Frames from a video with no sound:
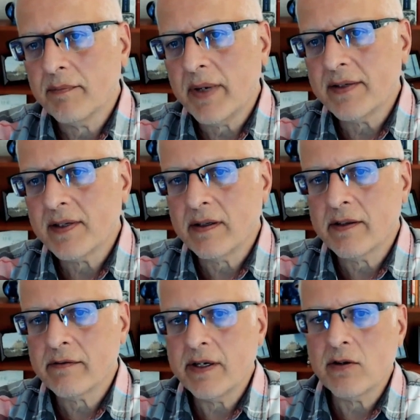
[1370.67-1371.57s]
basically
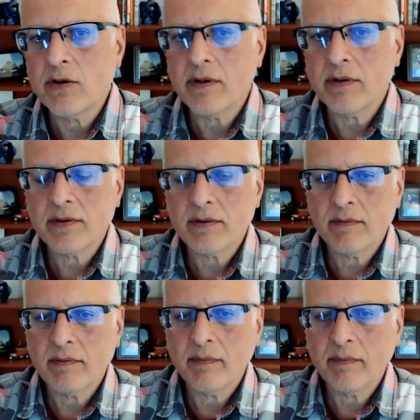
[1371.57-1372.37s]
3/4